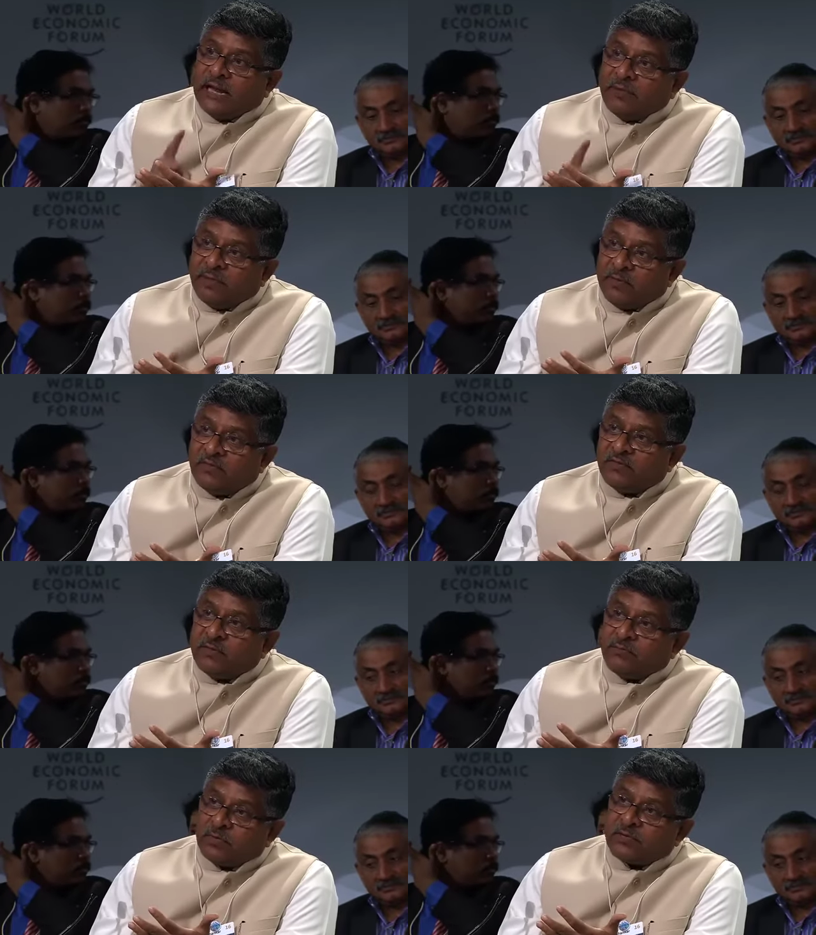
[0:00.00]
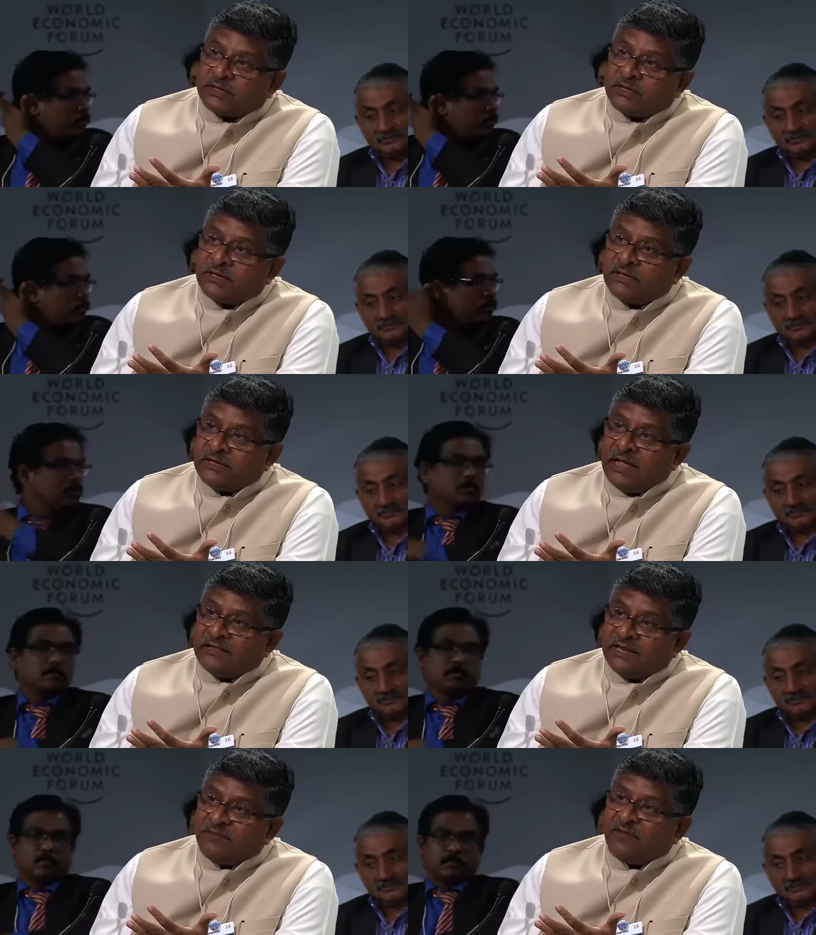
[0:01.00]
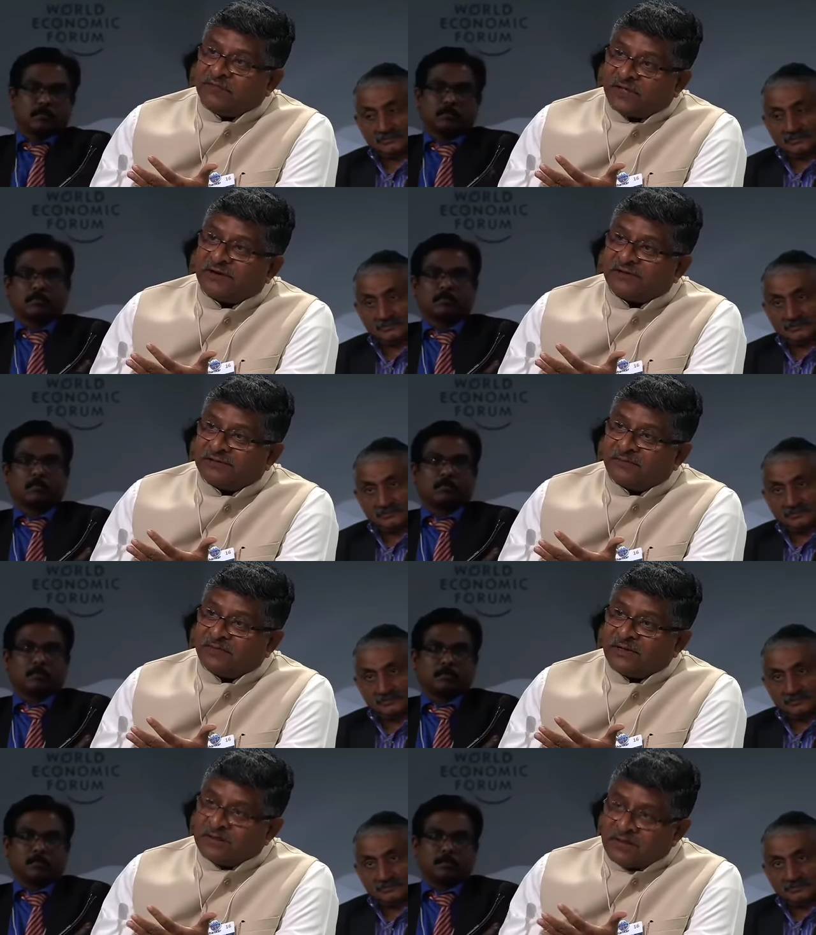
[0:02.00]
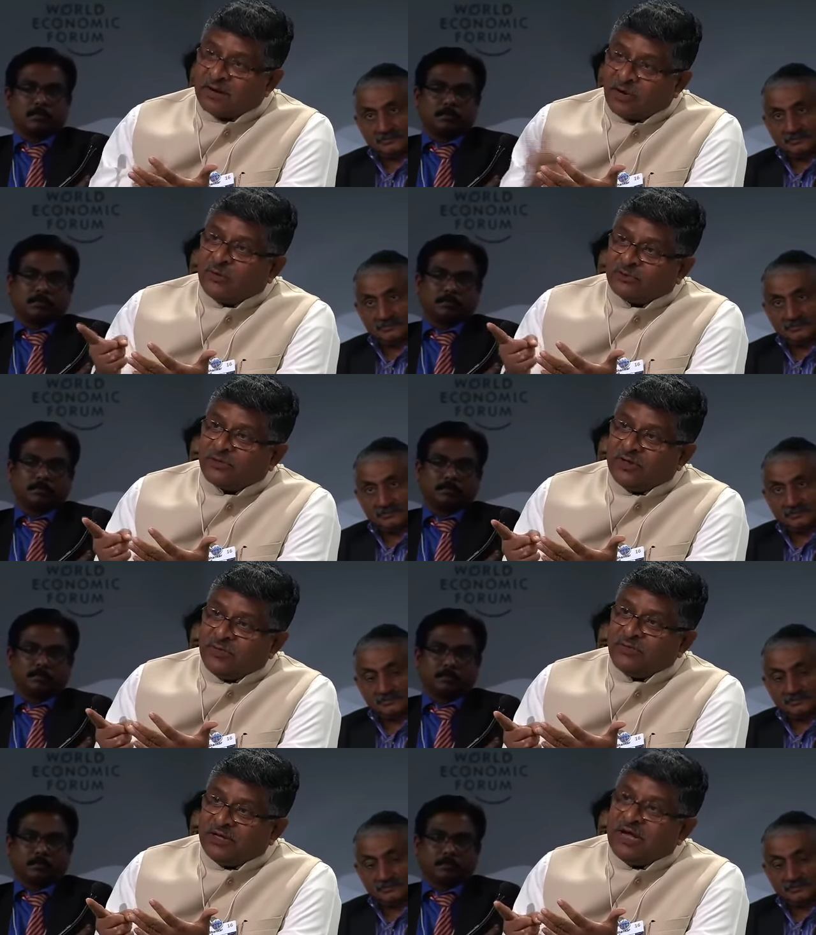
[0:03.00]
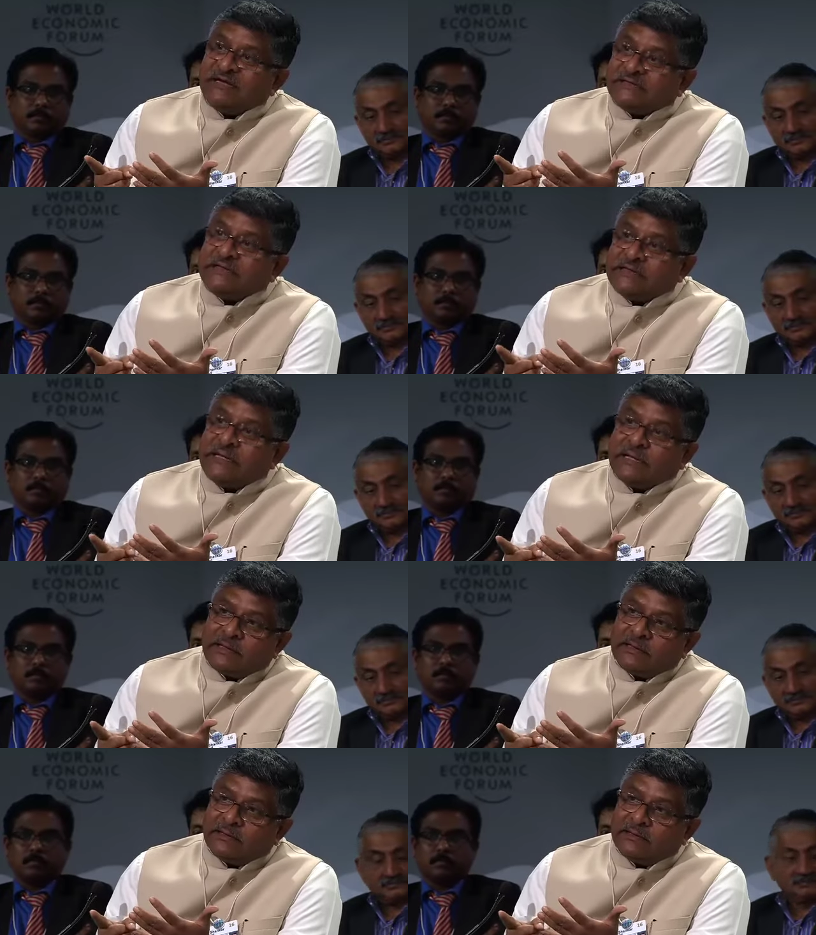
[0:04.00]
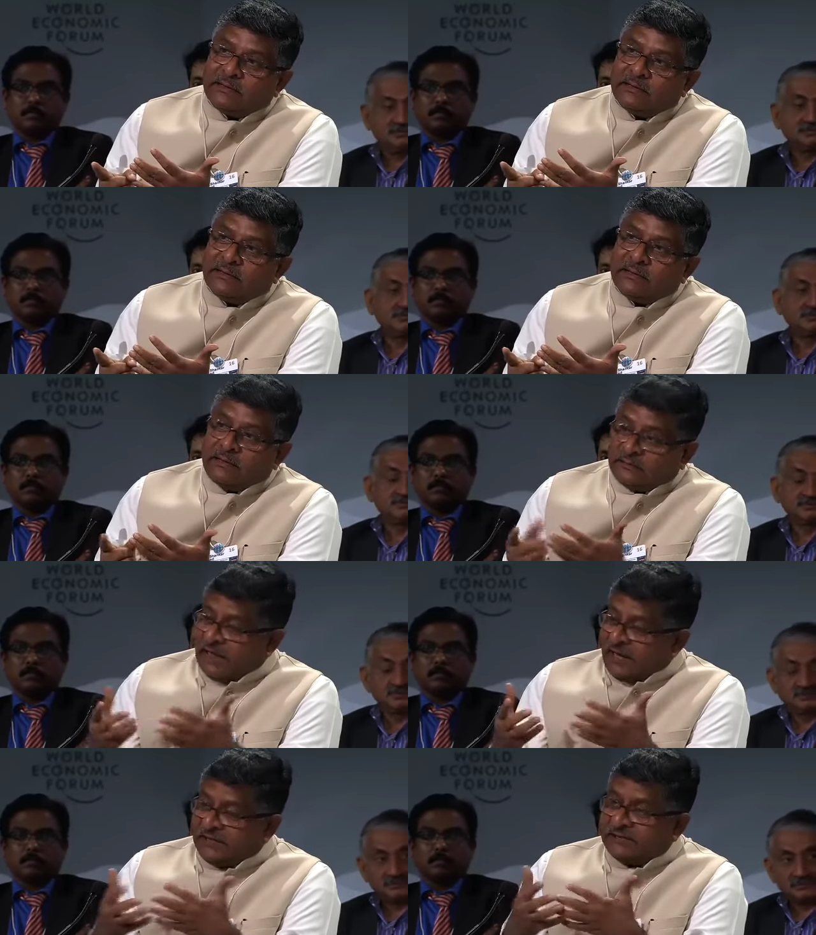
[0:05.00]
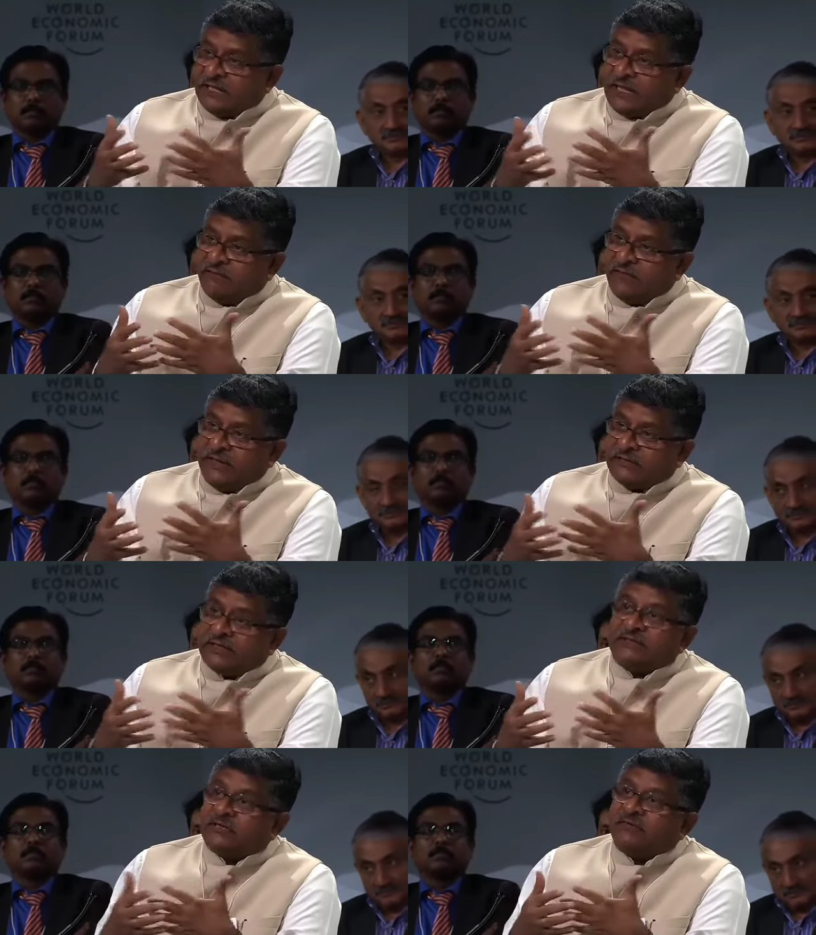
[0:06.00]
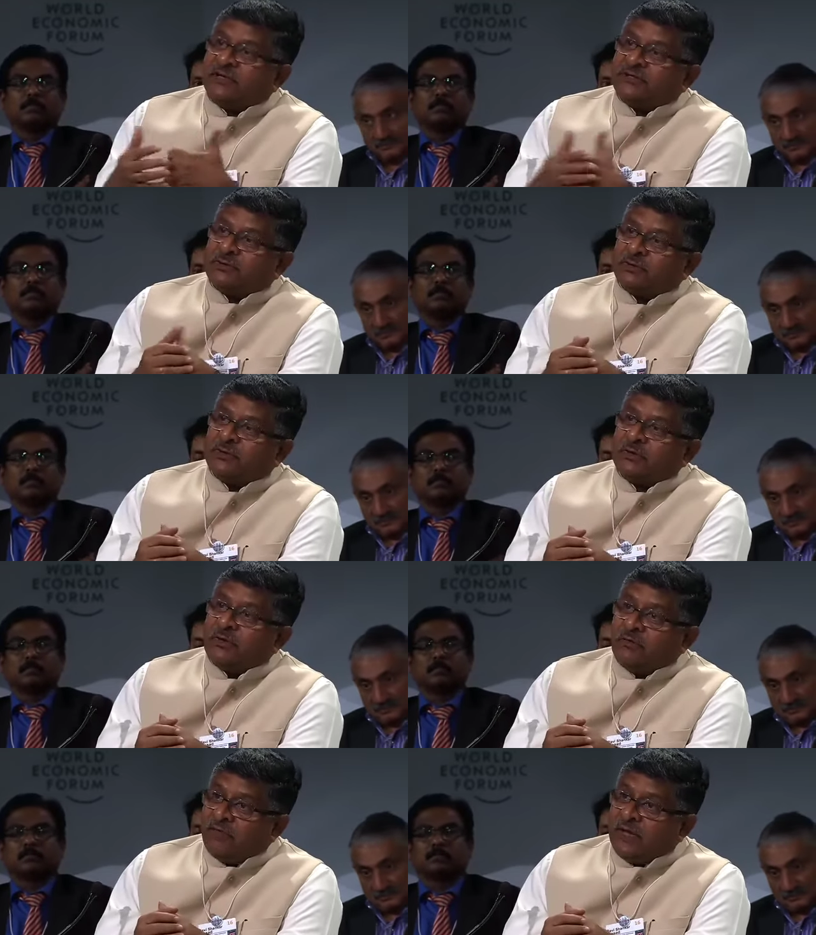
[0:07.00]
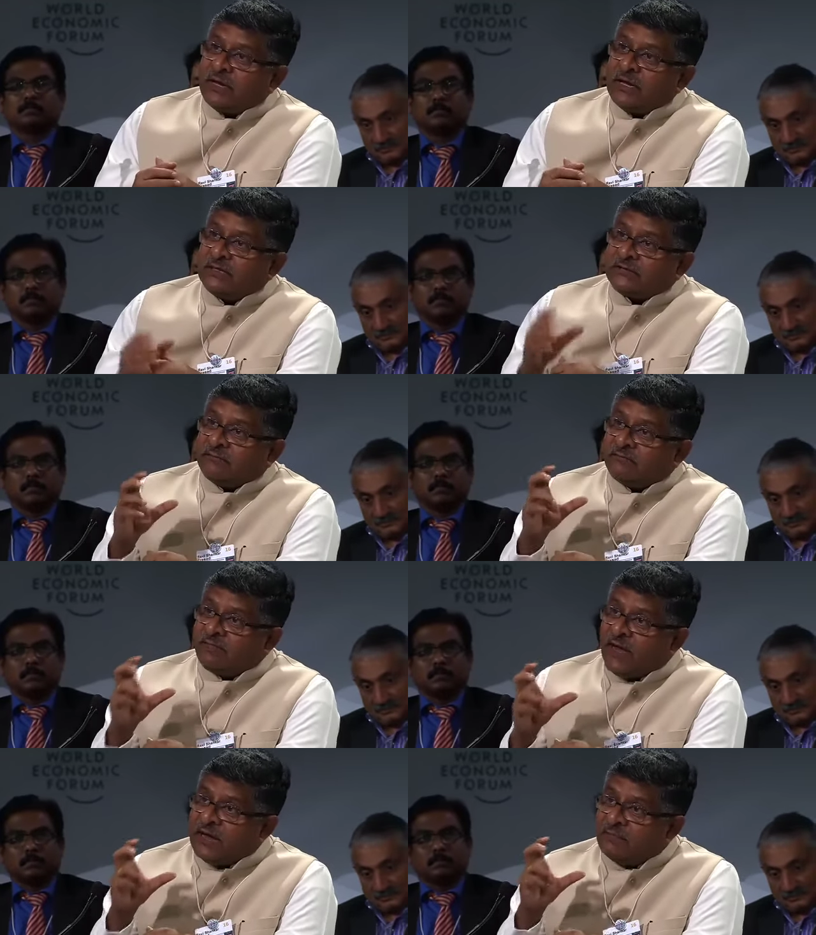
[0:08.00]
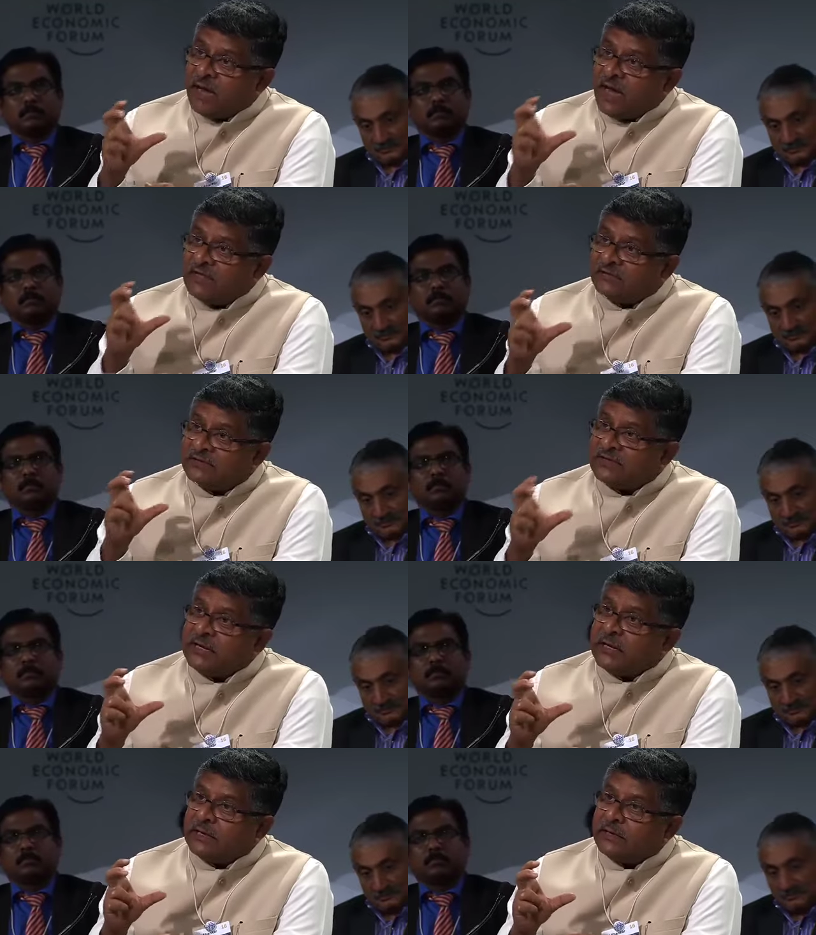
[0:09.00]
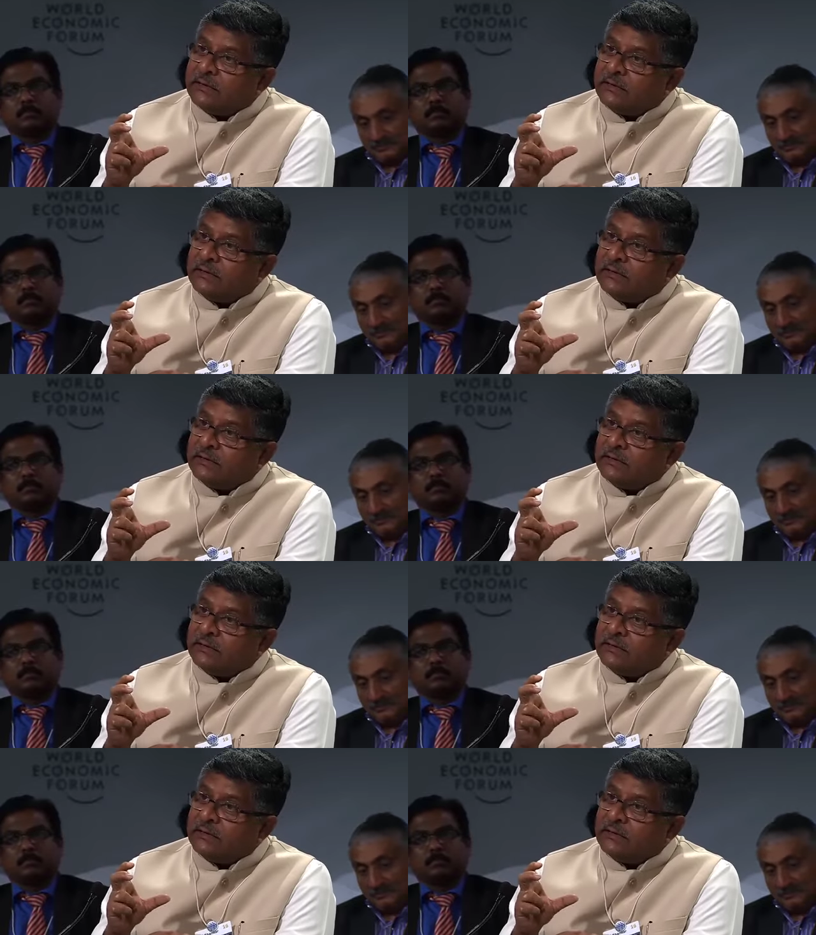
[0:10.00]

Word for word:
Speaker 1: killing people with impunity in the name of terrorism, are also abusing ICT. That is a very sensitive issue where some fine balance is needed.